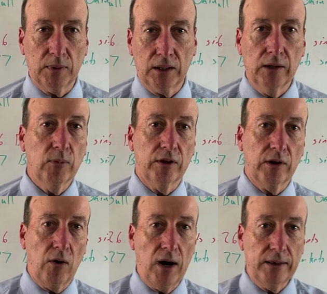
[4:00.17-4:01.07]
to begin
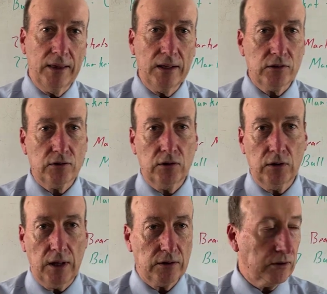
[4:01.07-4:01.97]
with, all right?
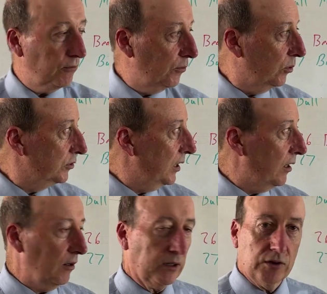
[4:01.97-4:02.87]
That's a fool's
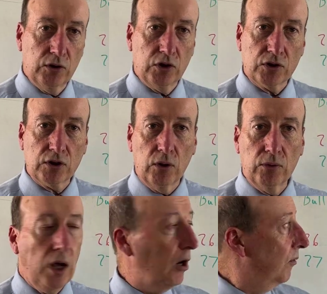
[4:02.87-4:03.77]
errand because you just
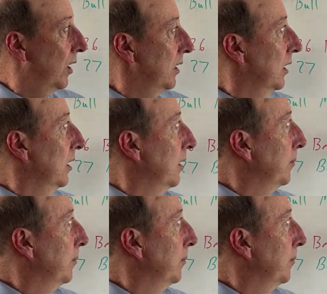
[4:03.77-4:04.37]
don't know, right?